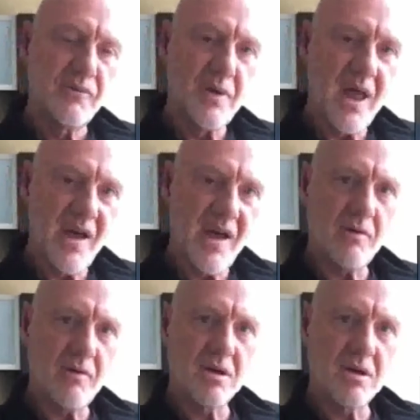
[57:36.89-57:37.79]
but if we have
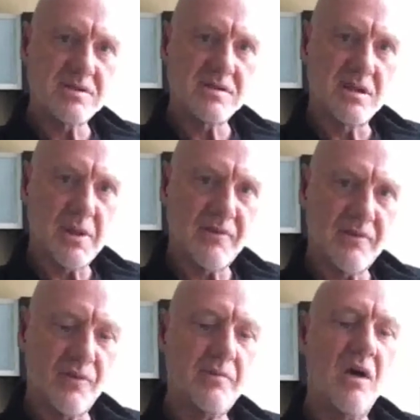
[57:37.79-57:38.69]
that rock solid
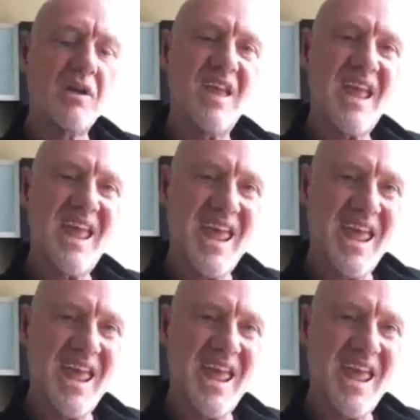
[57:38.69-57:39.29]
platform, I'll give